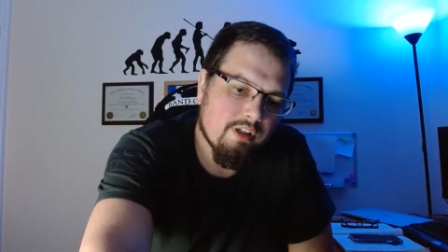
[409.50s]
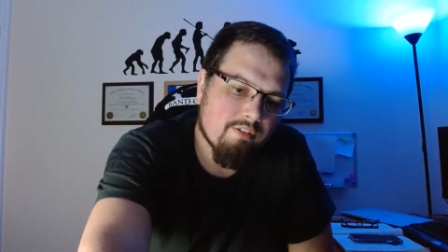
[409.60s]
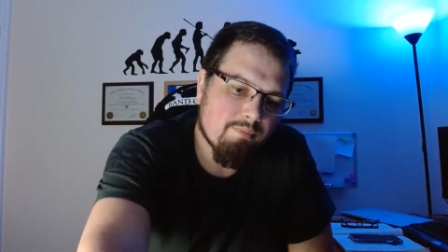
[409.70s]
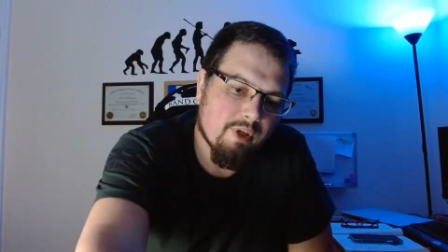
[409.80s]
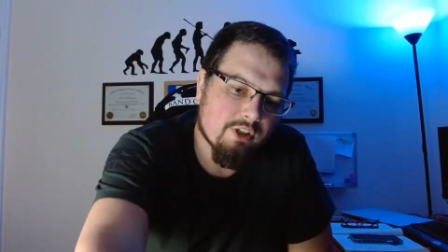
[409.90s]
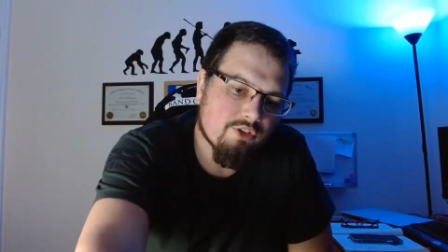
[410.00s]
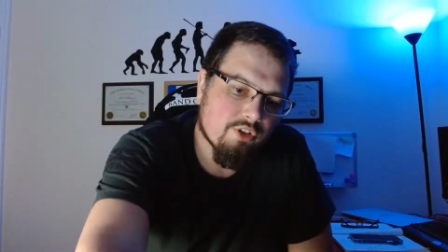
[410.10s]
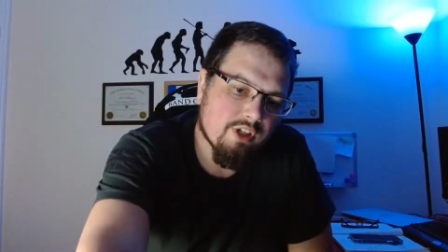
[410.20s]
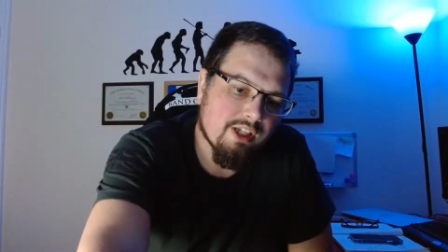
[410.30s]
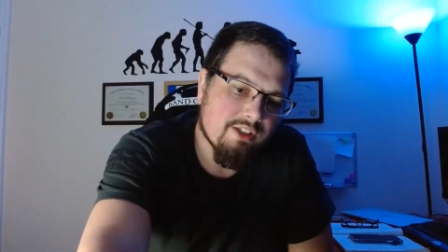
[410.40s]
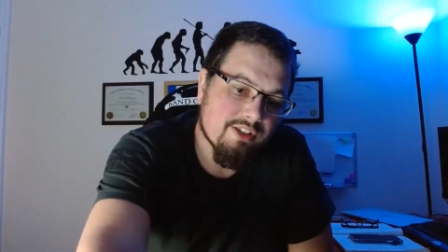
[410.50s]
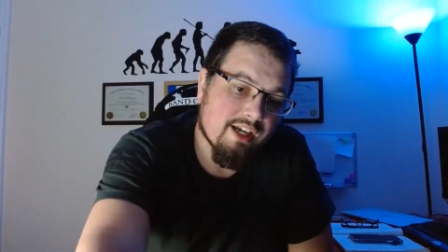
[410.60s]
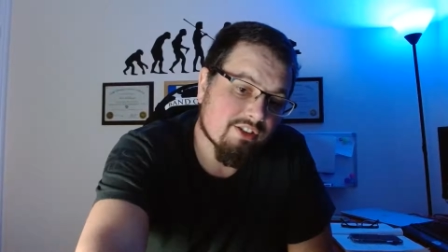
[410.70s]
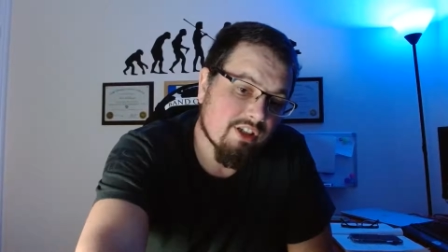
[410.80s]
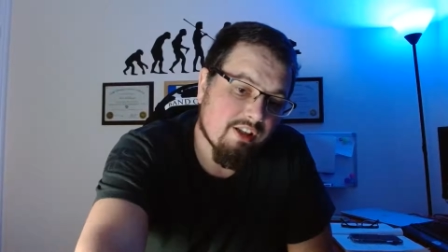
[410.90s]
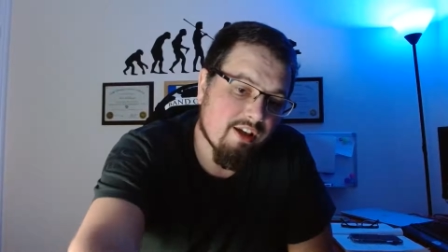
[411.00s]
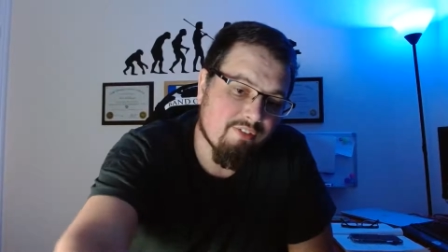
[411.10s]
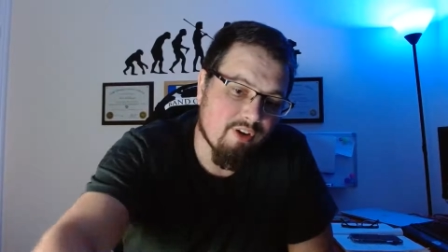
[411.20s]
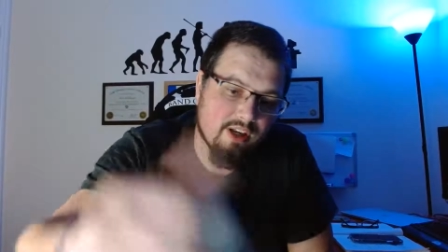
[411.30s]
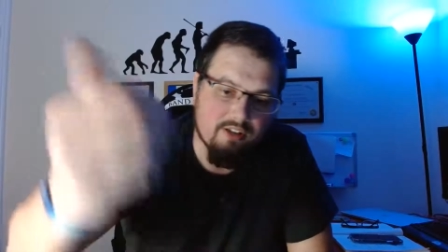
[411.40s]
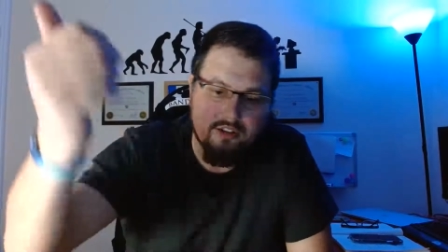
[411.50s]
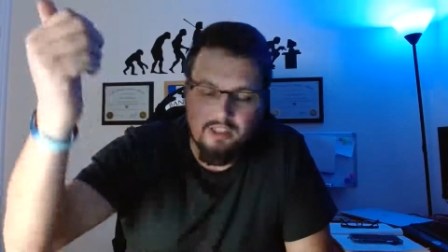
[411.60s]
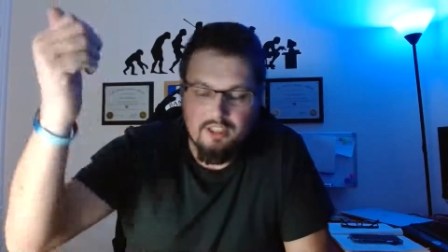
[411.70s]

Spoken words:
making sure it is actually their friend